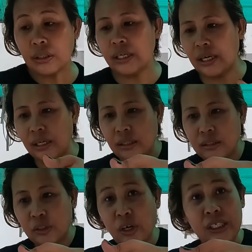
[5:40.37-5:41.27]
Soy sauce and
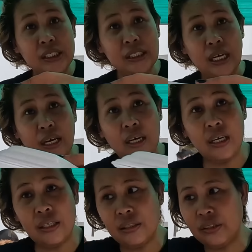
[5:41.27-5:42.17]
garlic? Soy sauce
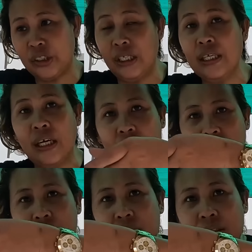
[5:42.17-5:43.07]
and chili garlic.